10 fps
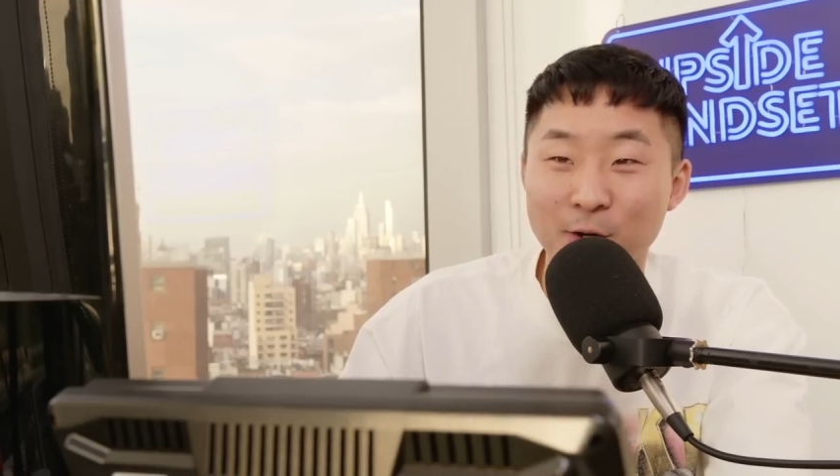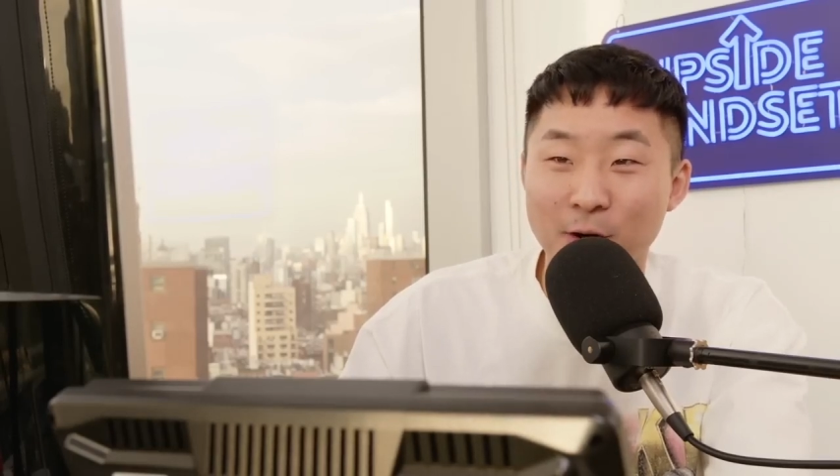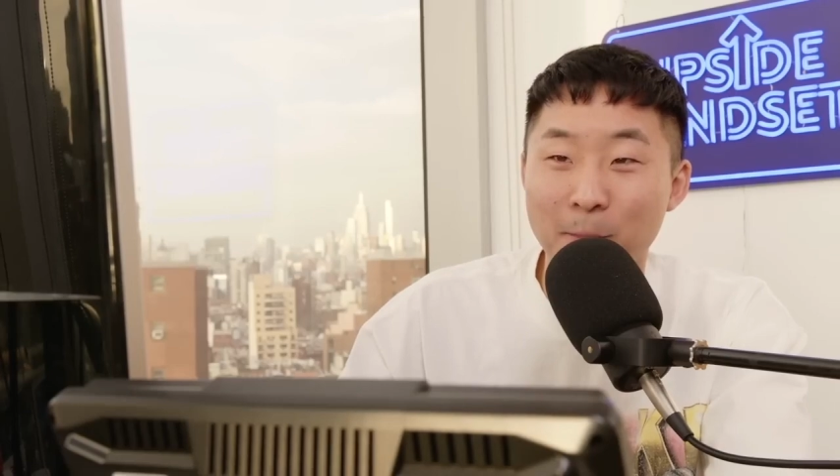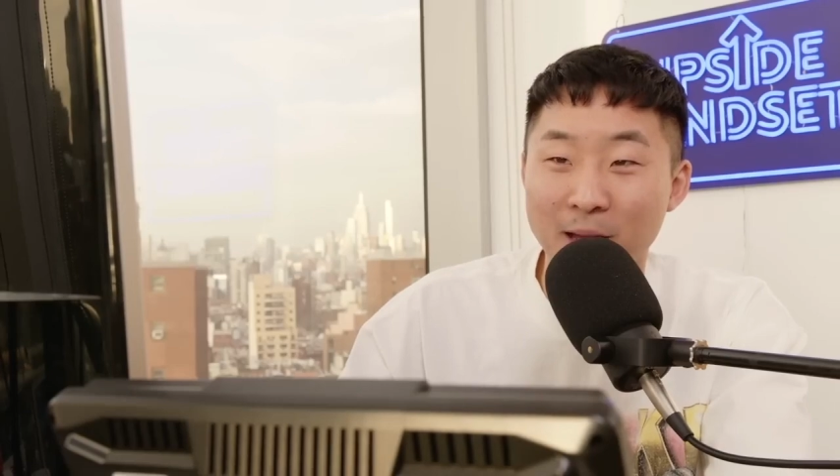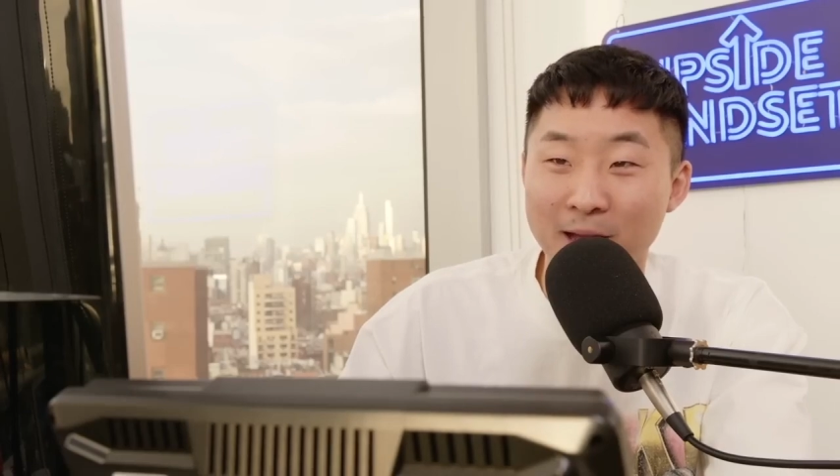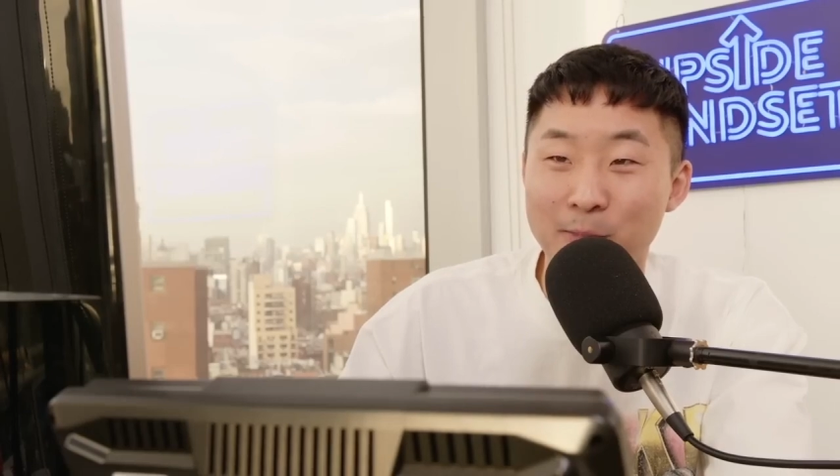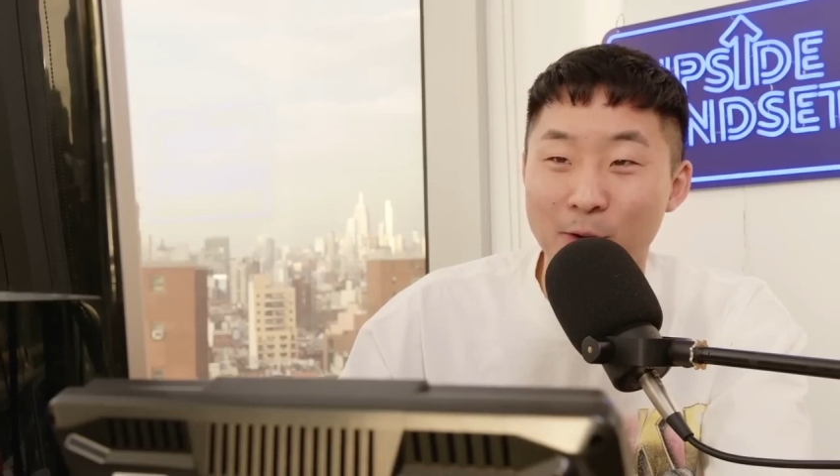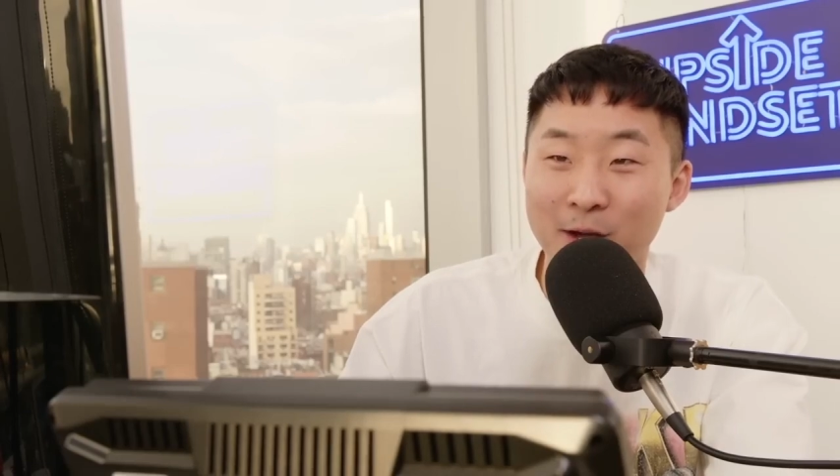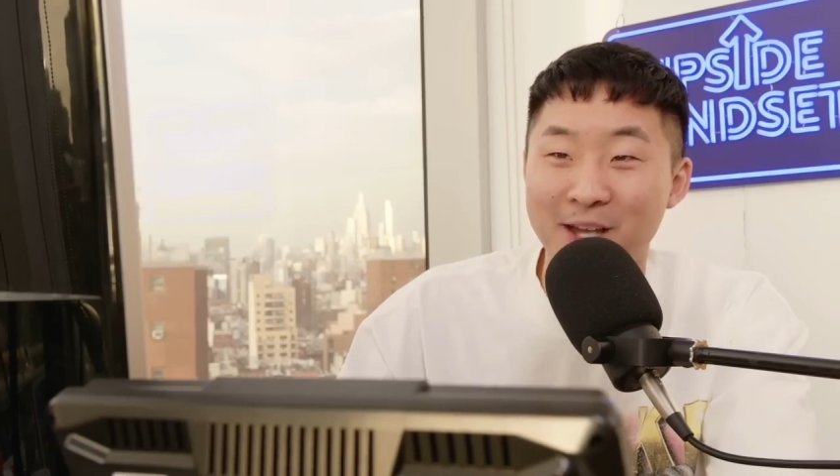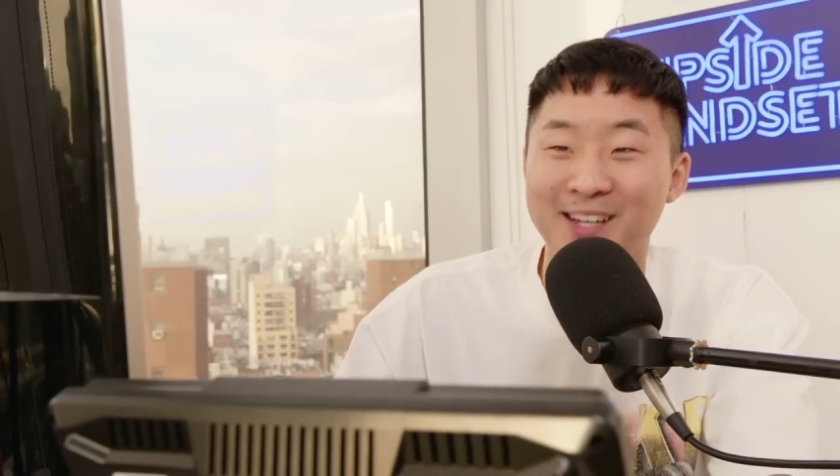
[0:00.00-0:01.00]
You're a big
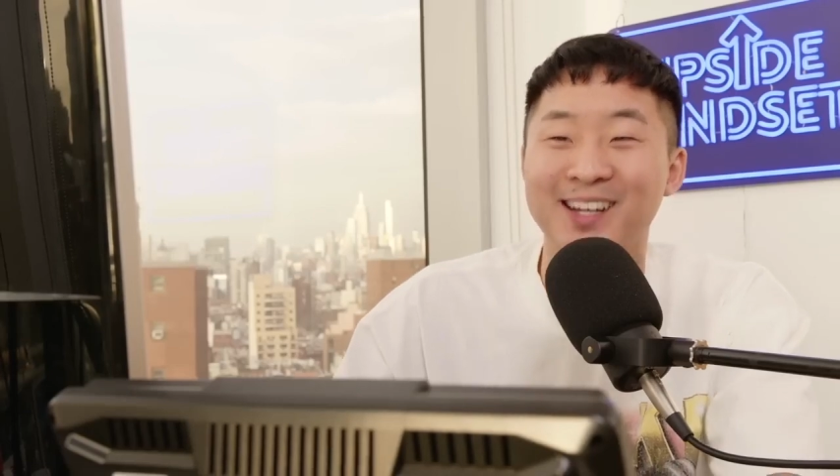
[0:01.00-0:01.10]
boy.